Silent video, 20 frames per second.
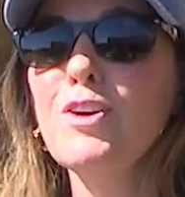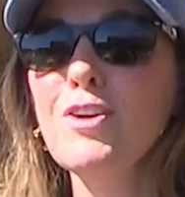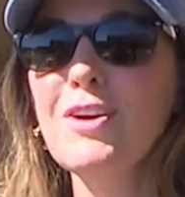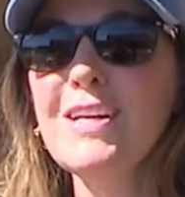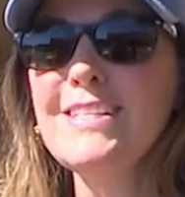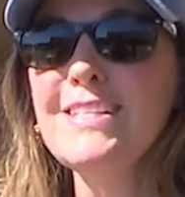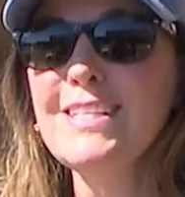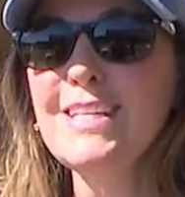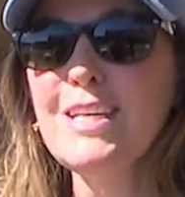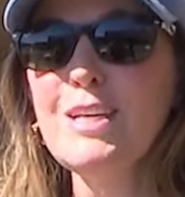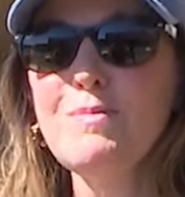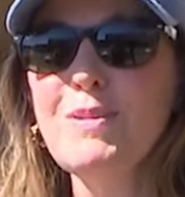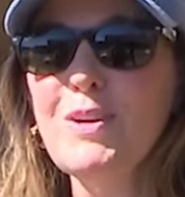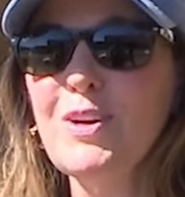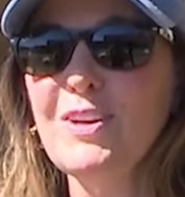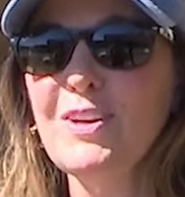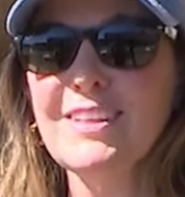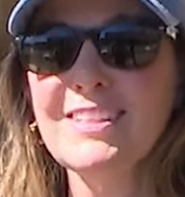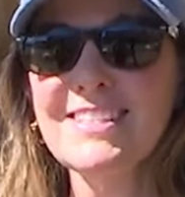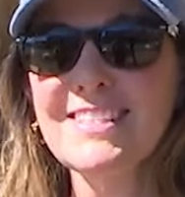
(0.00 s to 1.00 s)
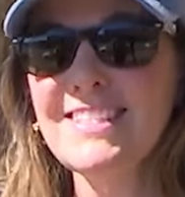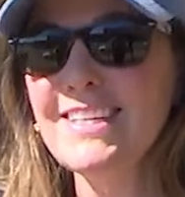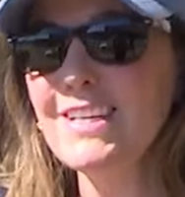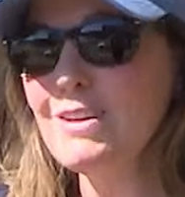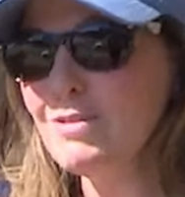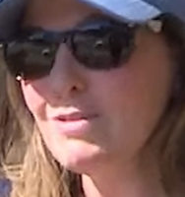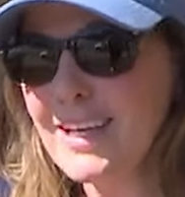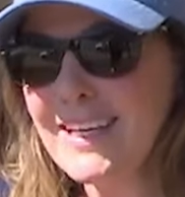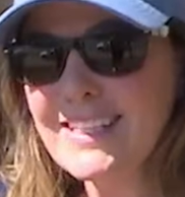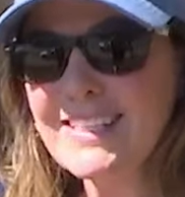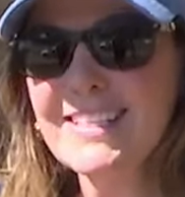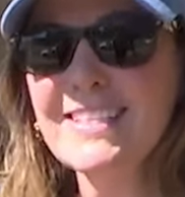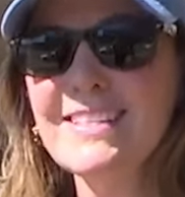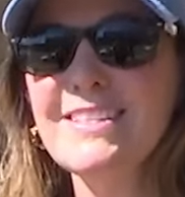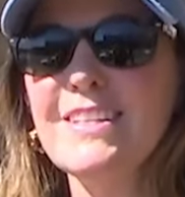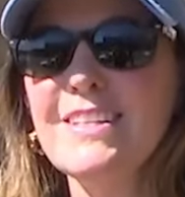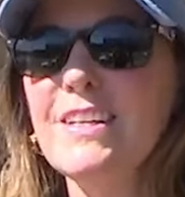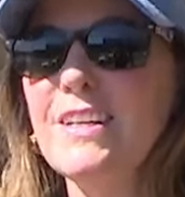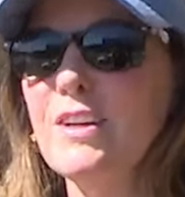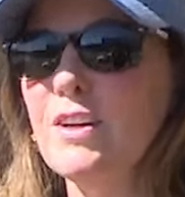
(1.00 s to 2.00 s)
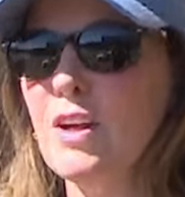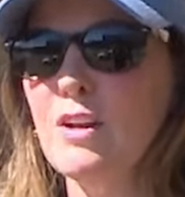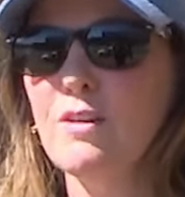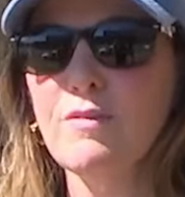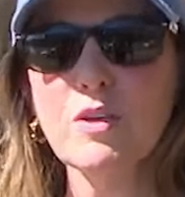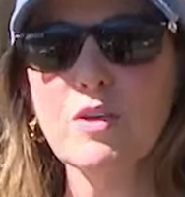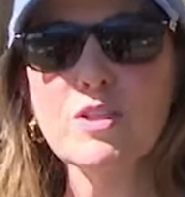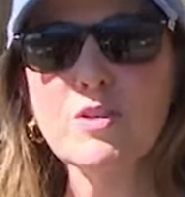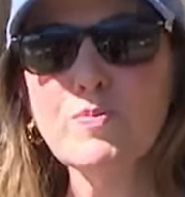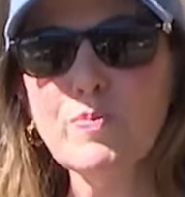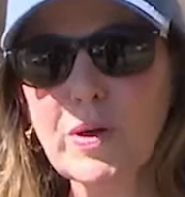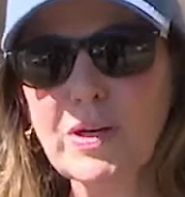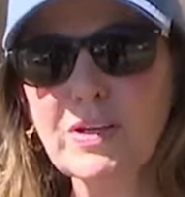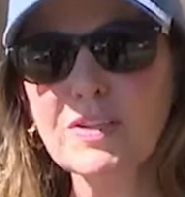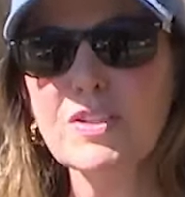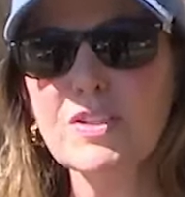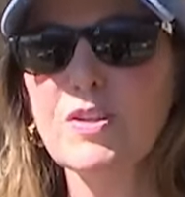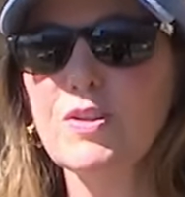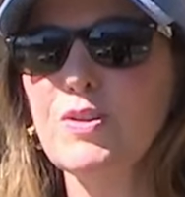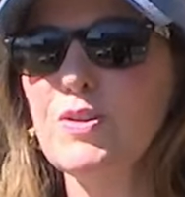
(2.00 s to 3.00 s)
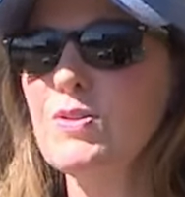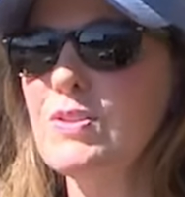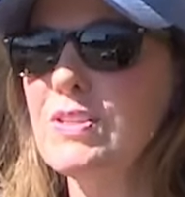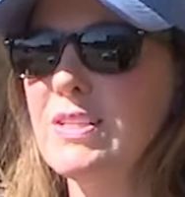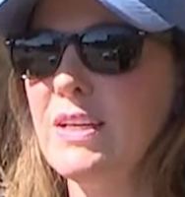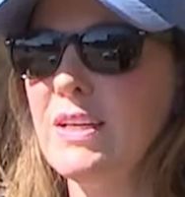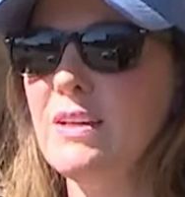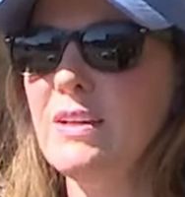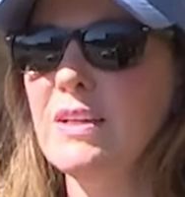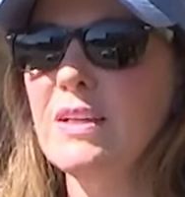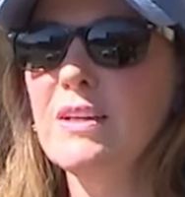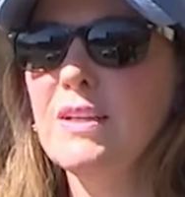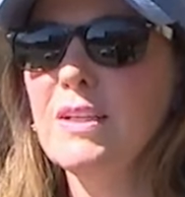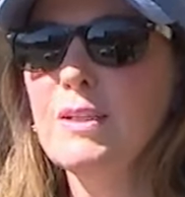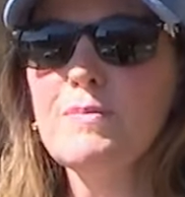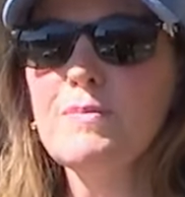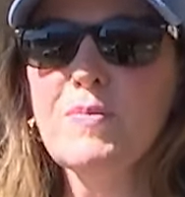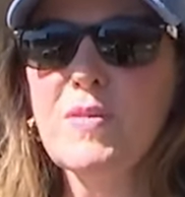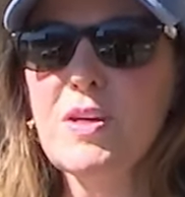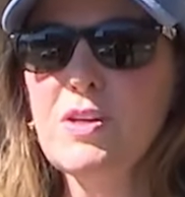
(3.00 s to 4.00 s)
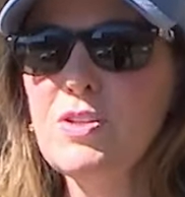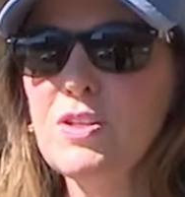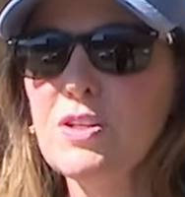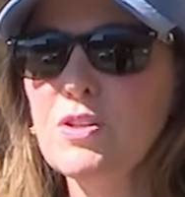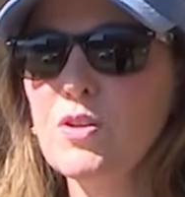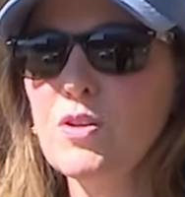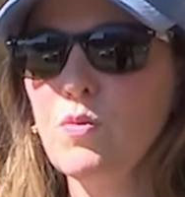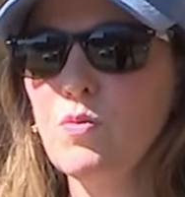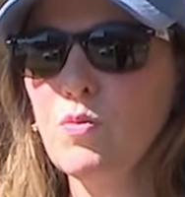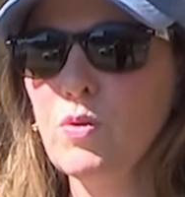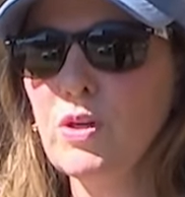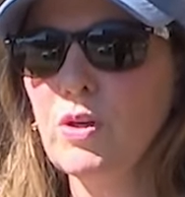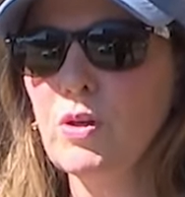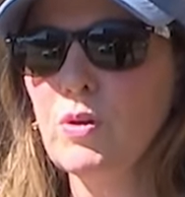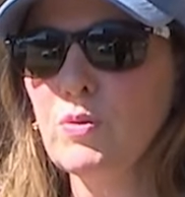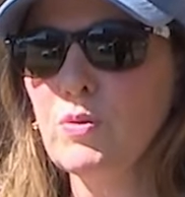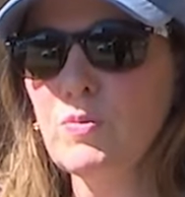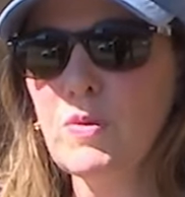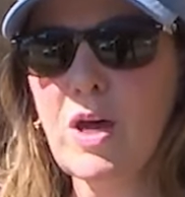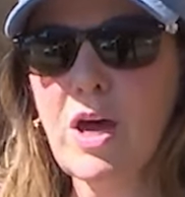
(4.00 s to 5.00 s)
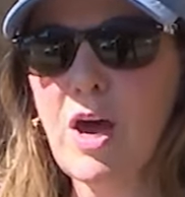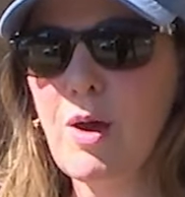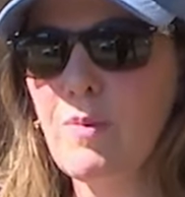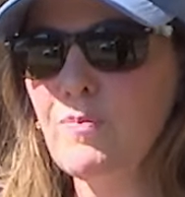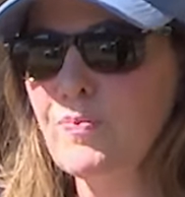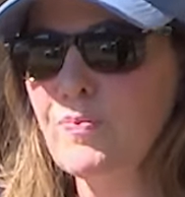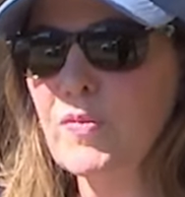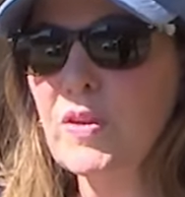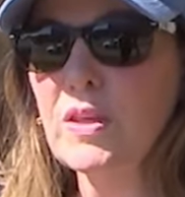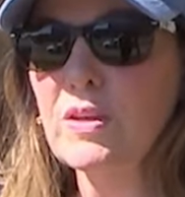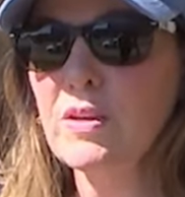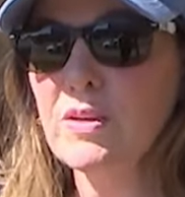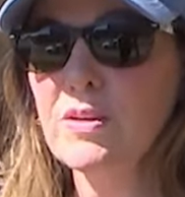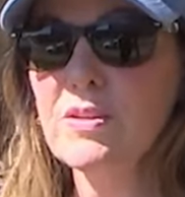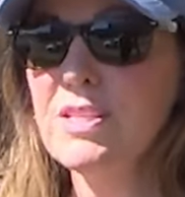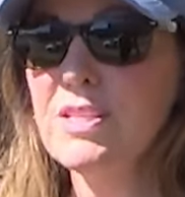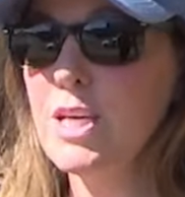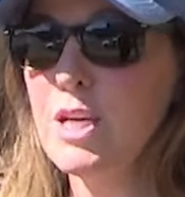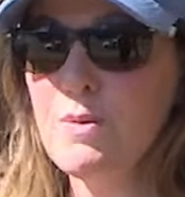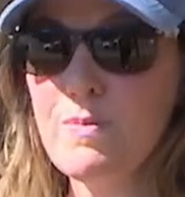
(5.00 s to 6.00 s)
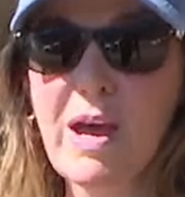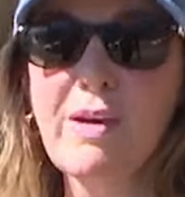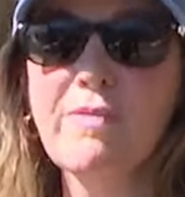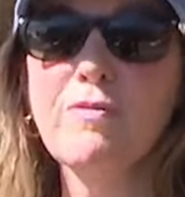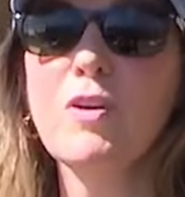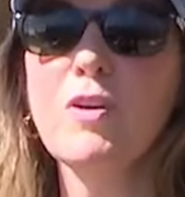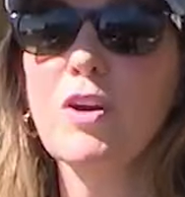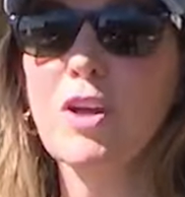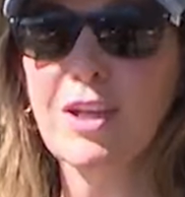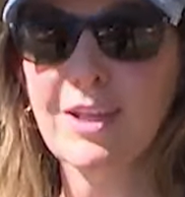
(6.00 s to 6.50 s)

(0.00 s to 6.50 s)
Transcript: great team here at the City of Lexington and all of our sponsors, and it's just a real team effort